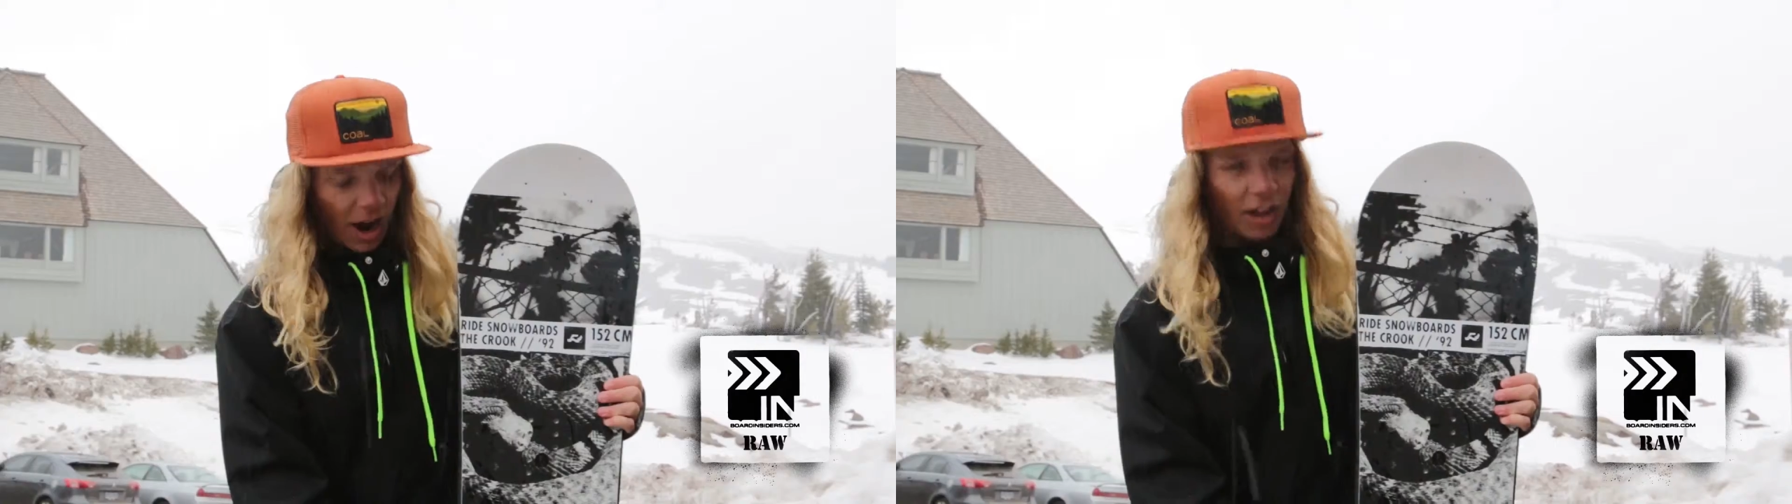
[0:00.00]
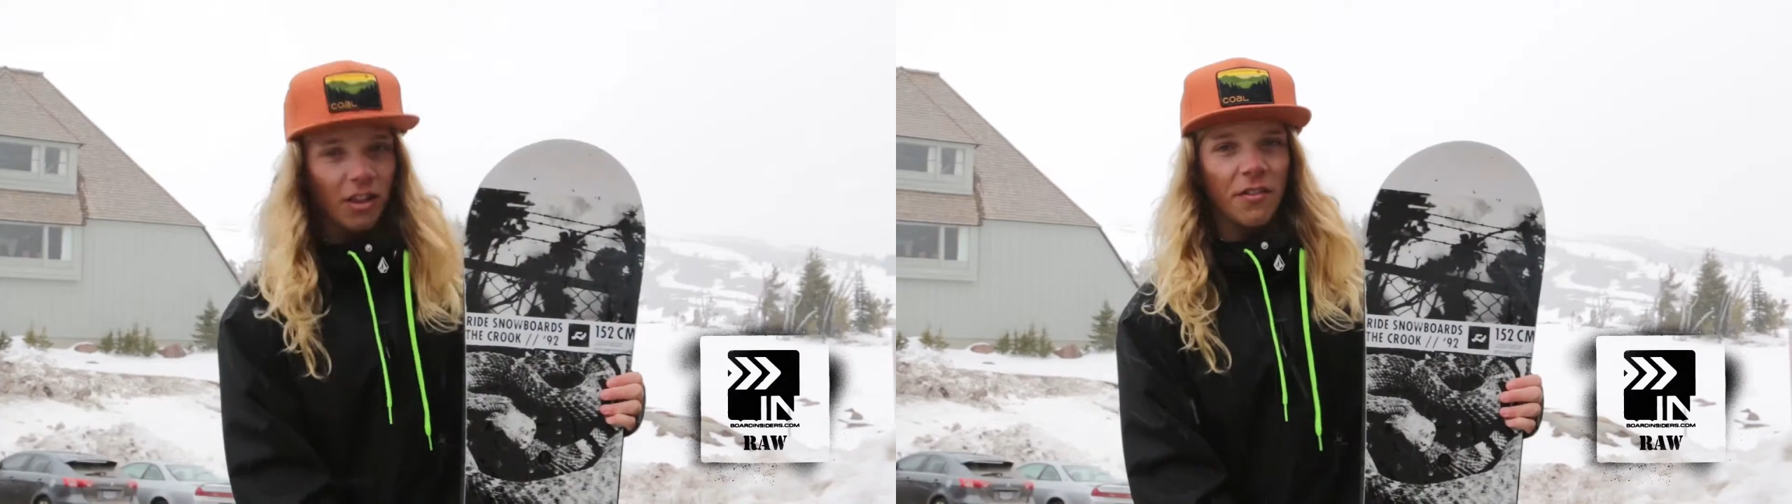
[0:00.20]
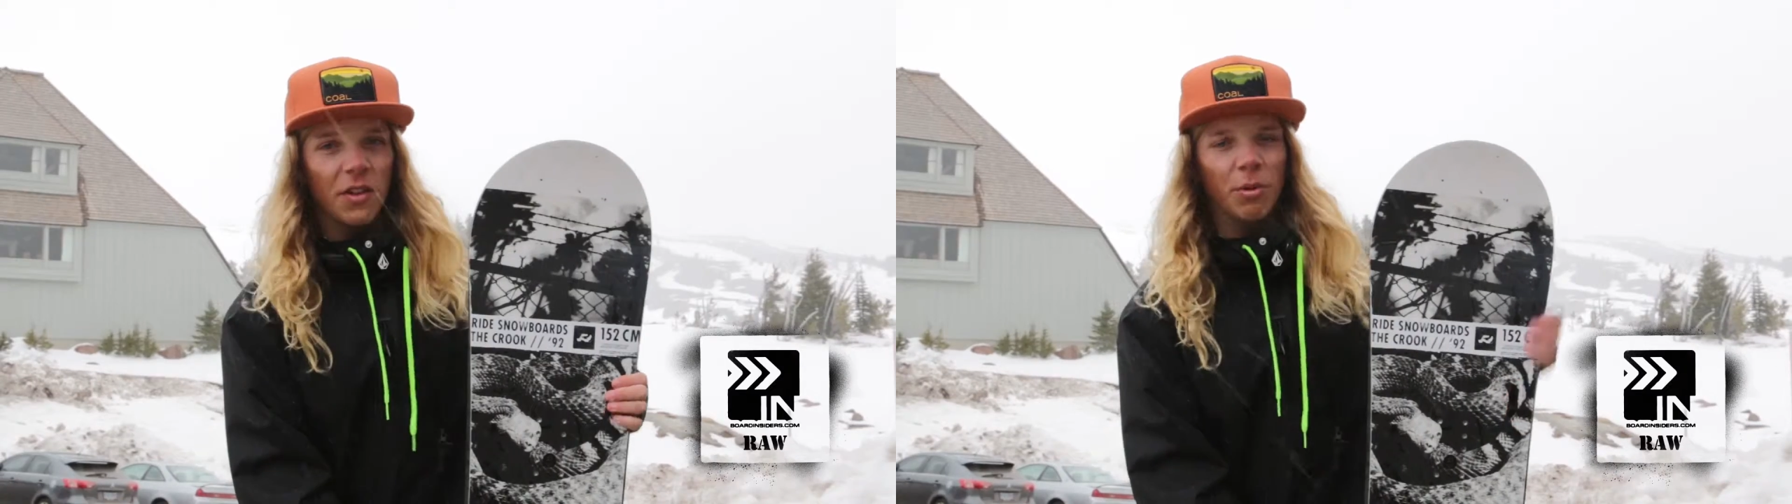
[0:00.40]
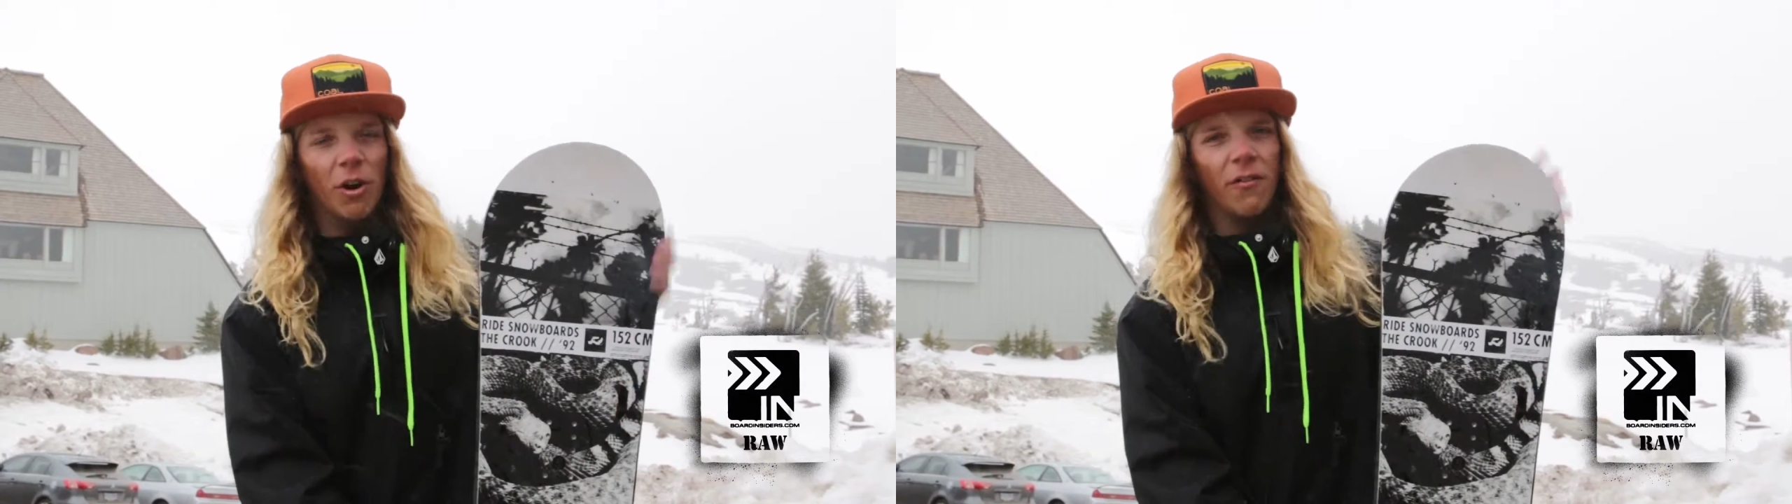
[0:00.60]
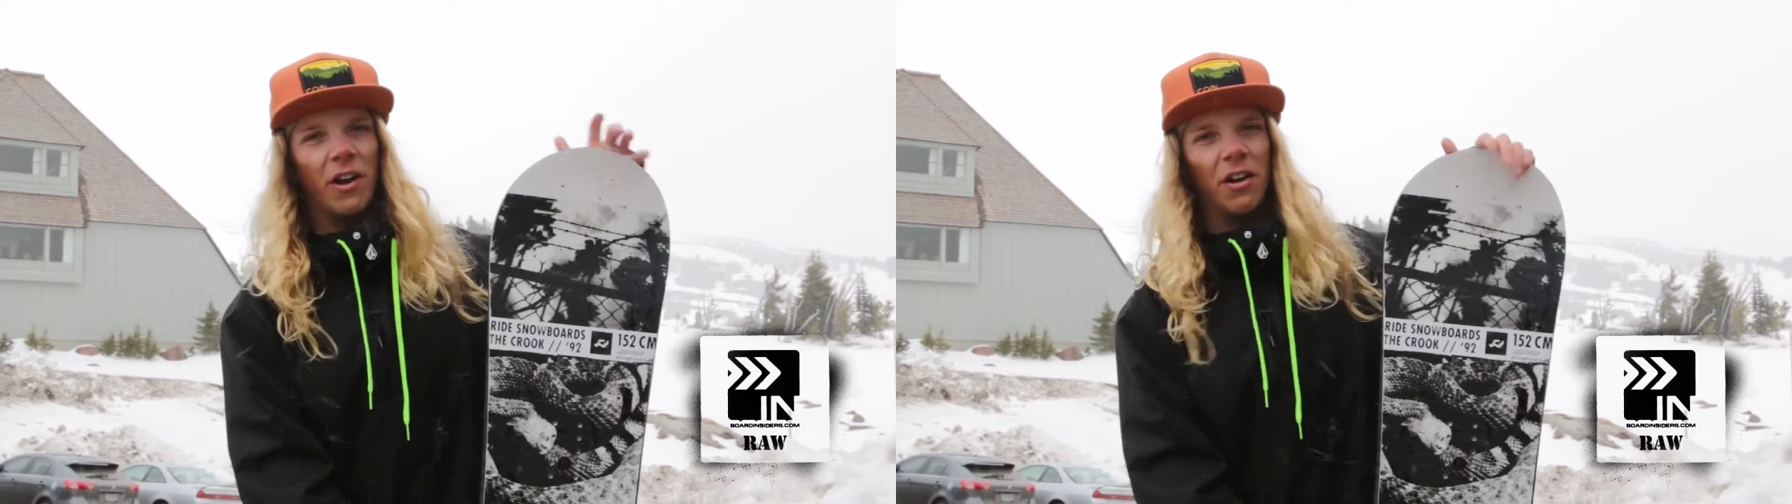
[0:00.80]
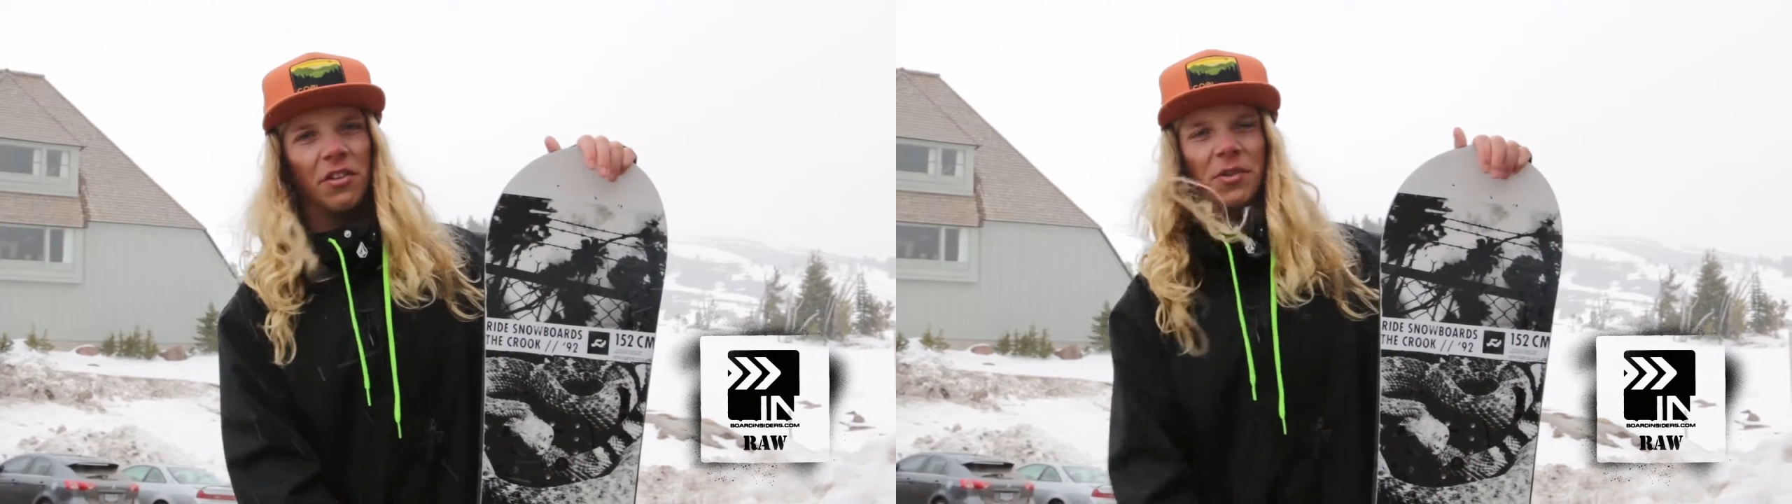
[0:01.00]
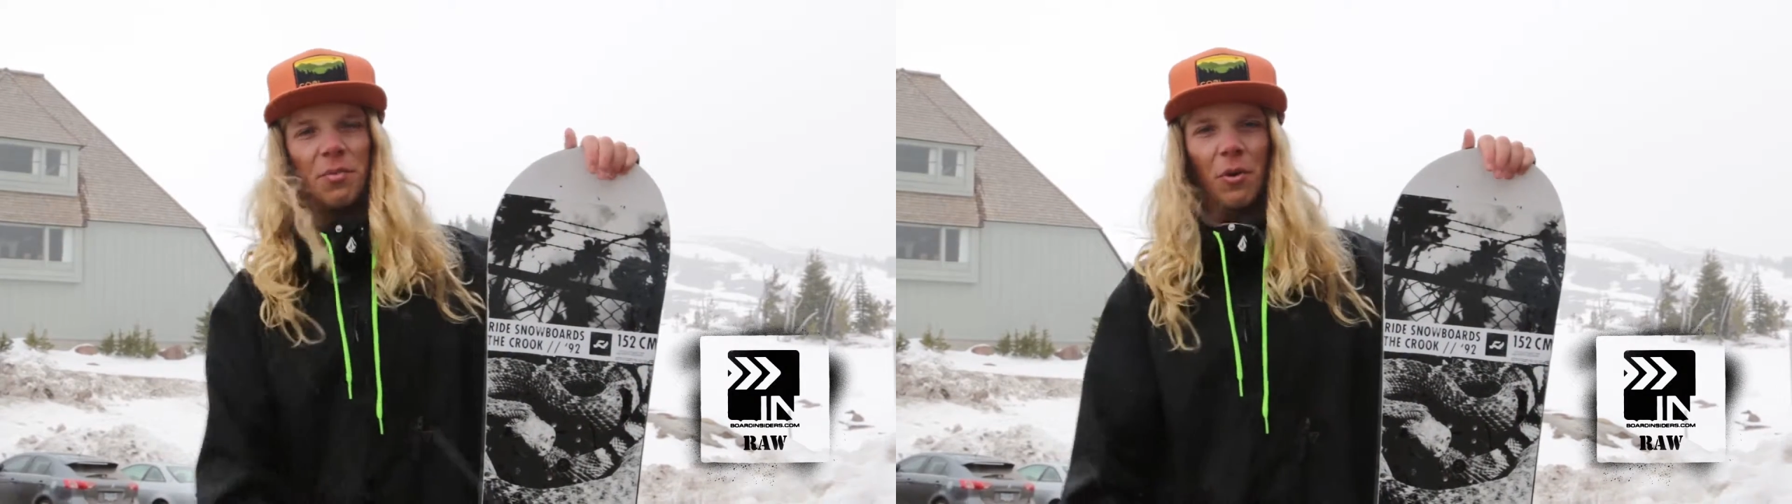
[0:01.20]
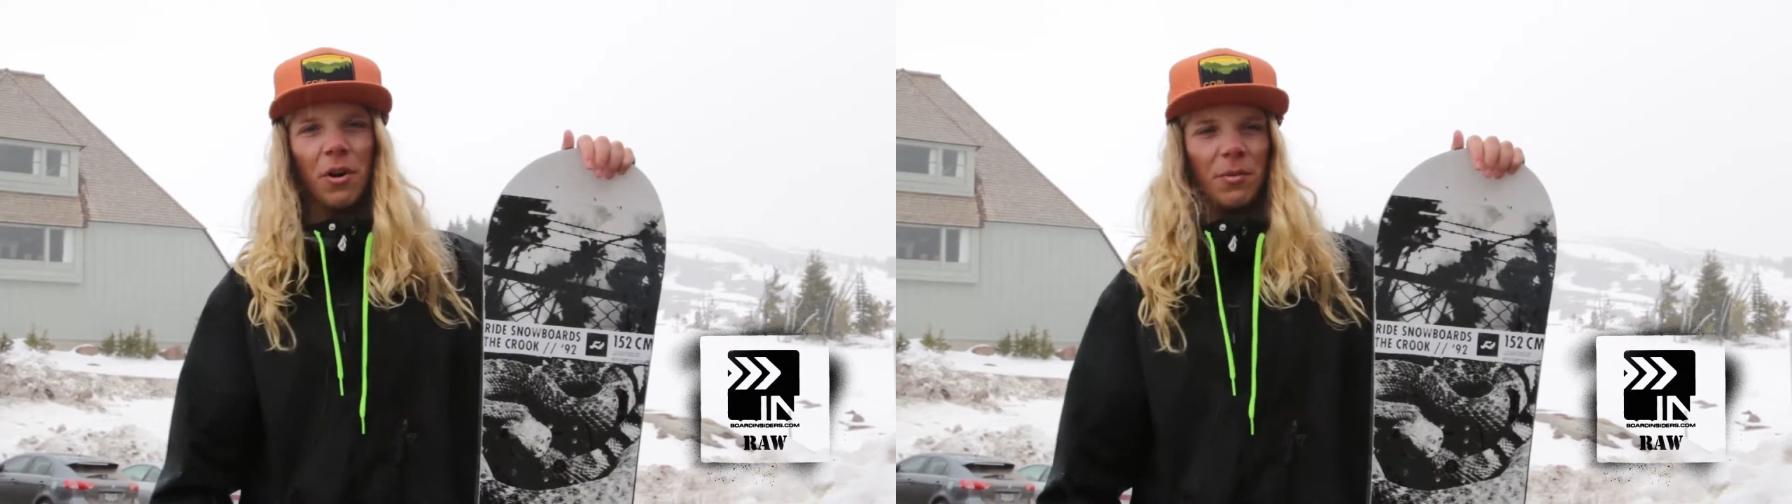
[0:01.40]
I love the profile on this
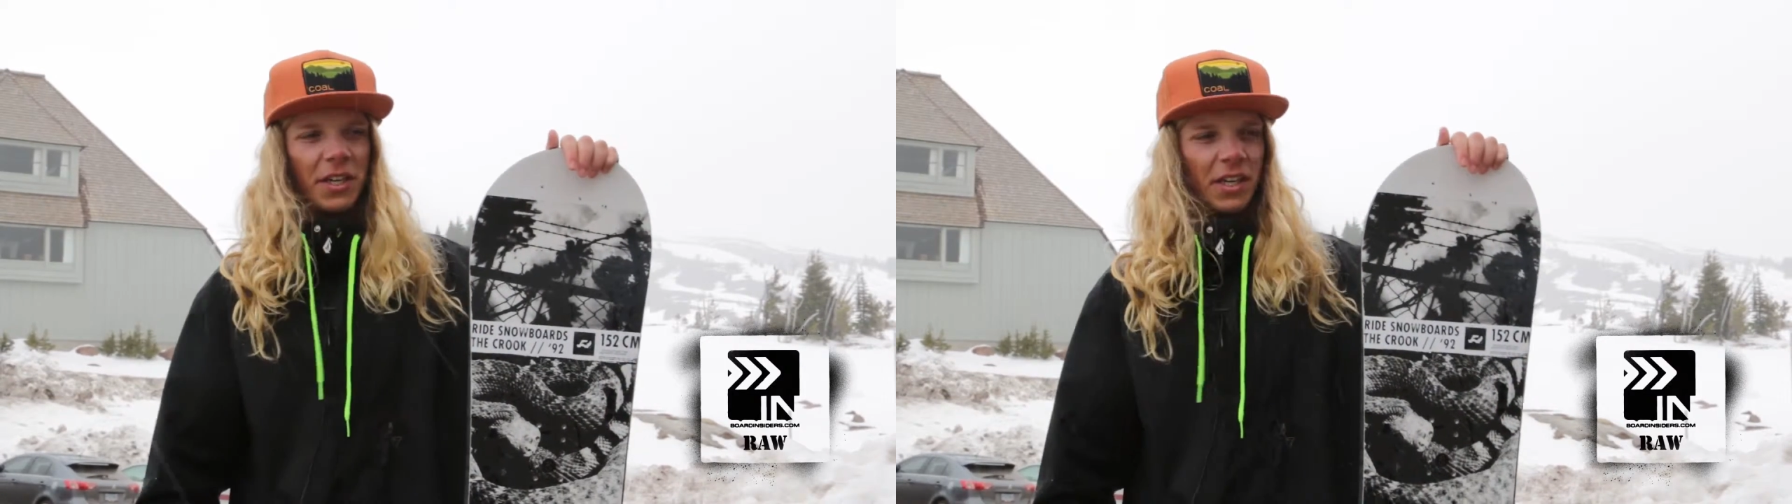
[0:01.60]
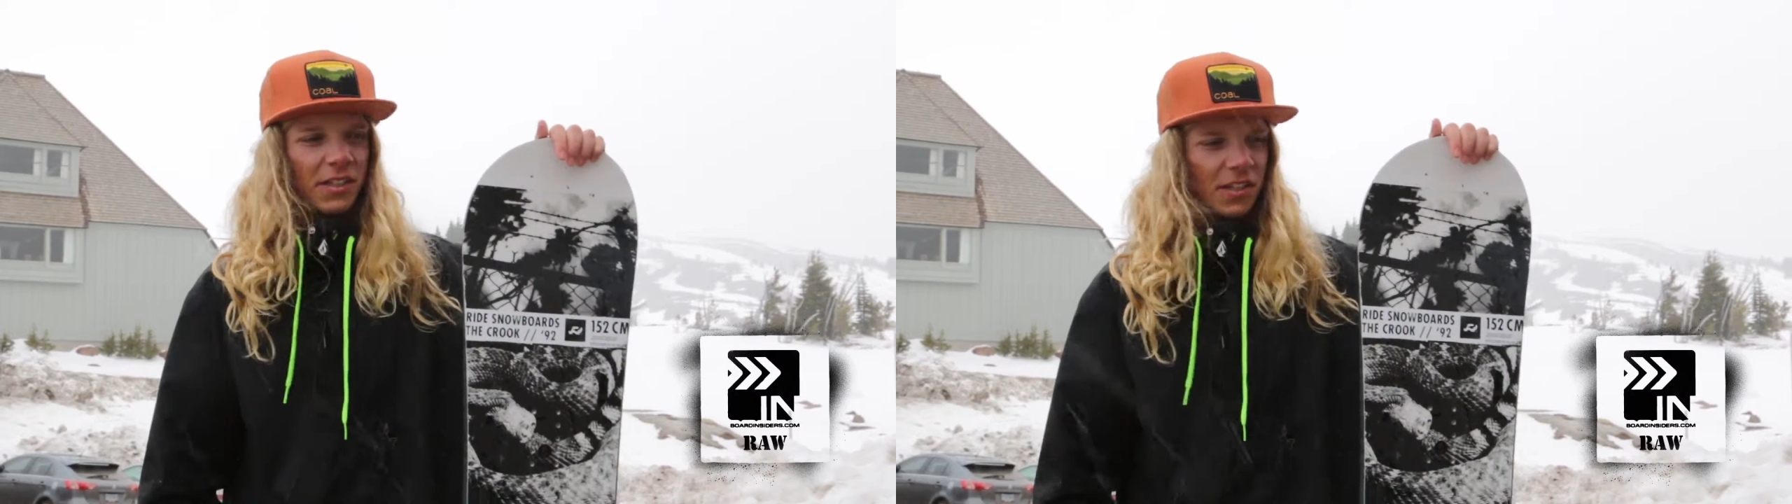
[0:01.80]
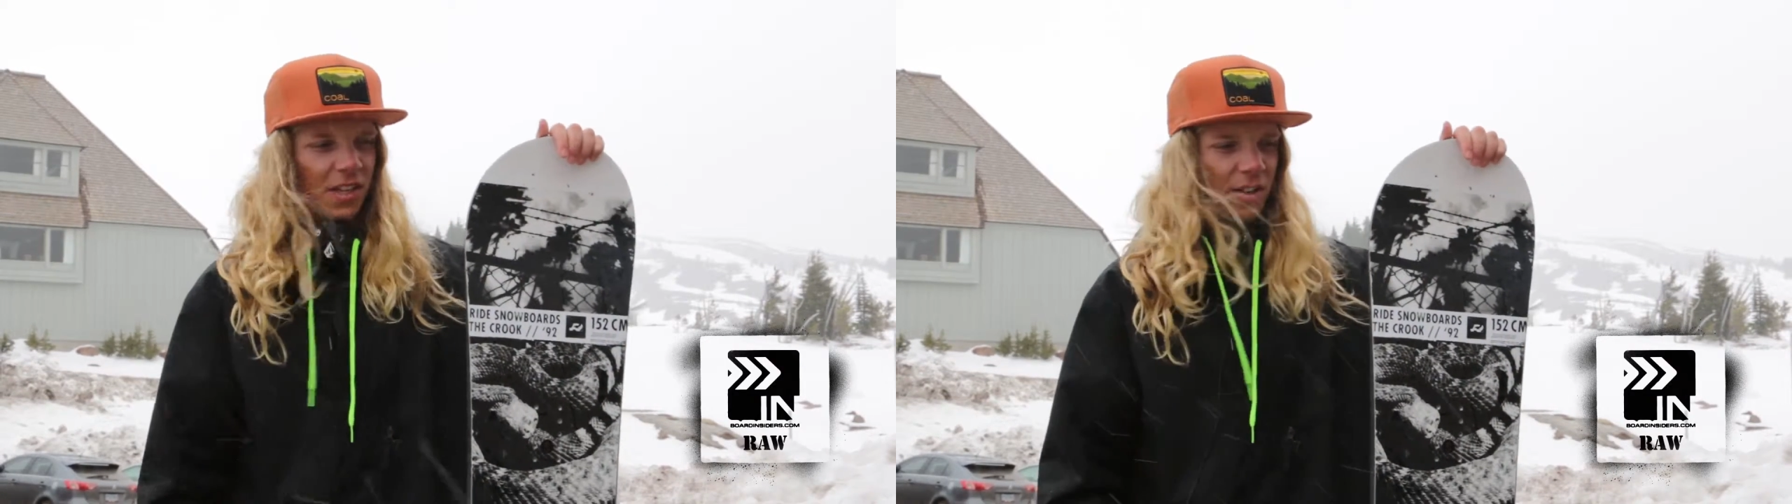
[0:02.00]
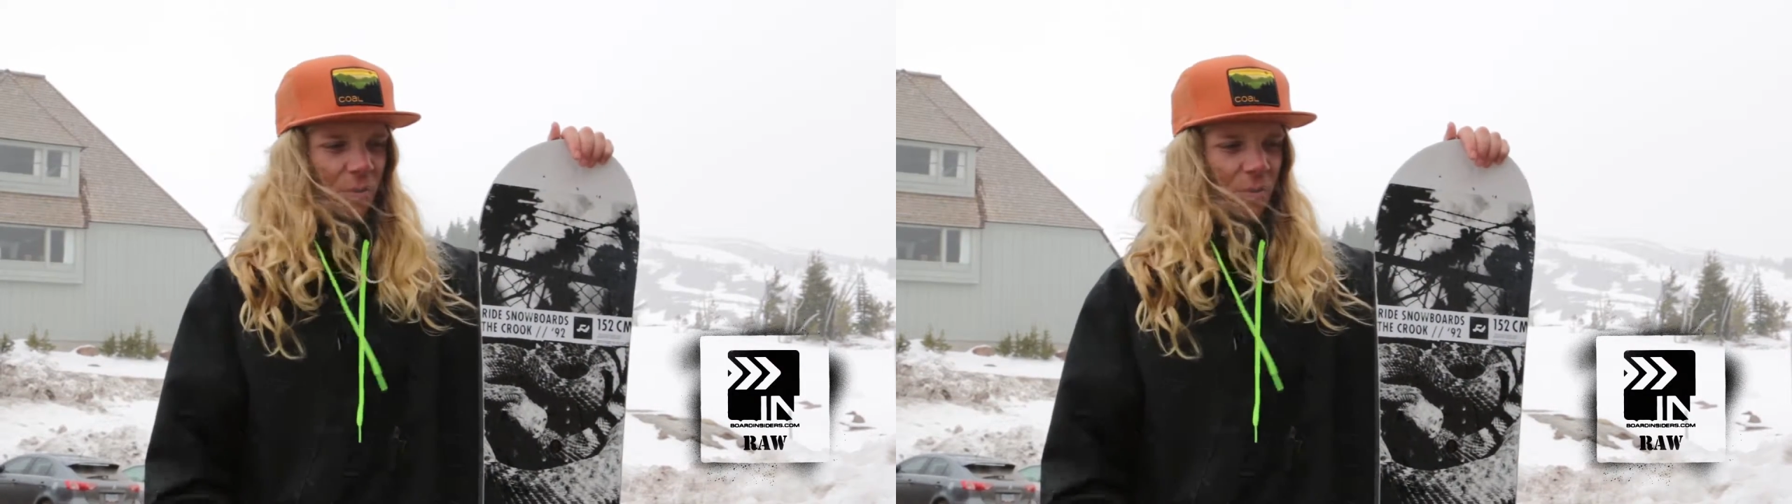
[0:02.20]
board because